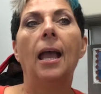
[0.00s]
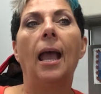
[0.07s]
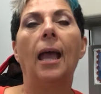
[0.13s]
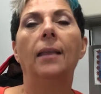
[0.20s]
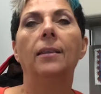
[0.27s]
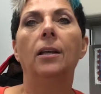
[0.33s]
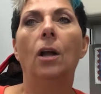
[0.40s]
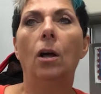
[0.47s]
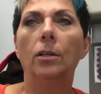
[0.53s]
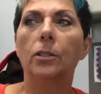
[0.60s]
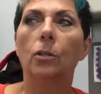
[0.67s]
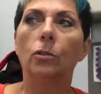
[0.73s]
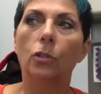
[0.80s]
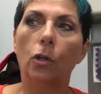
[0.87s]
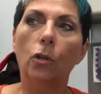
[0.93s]
and then
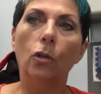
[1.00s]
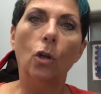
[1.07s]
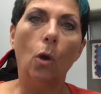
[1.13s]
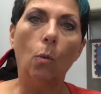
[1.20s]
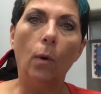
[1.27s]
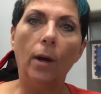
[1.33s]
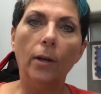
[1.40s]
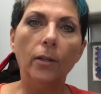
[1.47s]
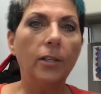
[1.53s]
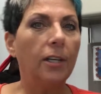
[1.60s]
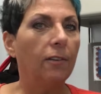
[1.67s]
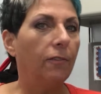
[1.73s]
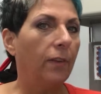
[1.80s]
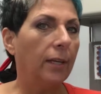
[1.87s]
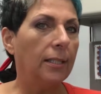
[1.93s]
also so you know where you
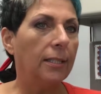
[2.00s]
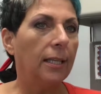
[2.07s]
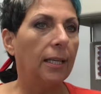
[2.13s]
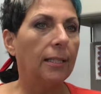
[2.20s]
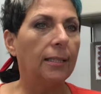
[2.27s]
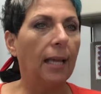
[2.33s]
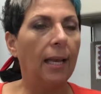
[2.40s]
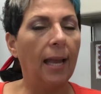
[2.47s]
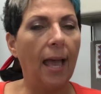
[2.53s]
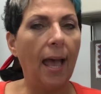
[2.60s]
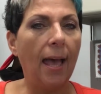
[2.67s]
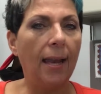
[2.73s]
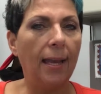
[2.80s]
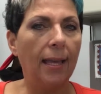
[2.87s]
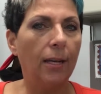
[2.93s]
can fix things and
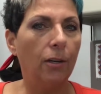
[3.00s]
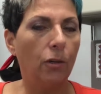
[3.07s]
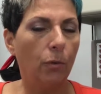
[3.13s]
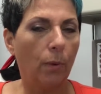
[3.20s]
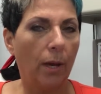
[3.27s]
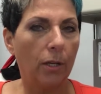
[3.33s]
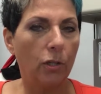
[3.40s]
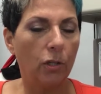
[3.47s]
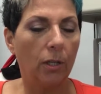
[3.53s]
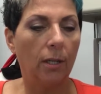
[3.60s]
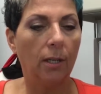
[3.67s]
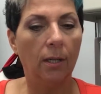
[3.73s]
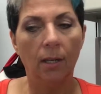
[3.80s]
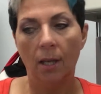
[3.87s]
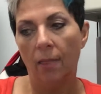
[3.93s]
head in a
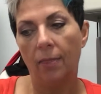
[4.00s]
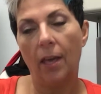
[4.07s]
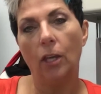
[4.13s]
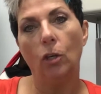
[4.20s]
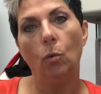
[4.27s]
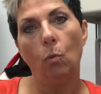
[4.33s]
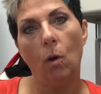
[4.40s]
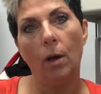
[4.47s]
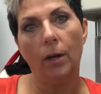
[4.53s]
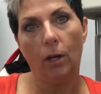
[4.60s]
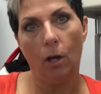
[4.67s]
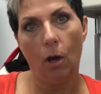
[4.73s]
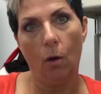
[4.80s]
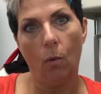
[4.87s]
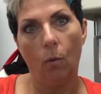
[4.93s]
direction that you want to
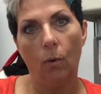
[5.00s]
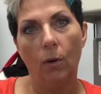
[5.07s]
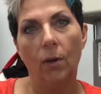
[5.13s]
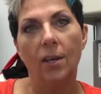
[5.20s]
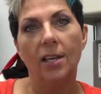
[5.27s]
go.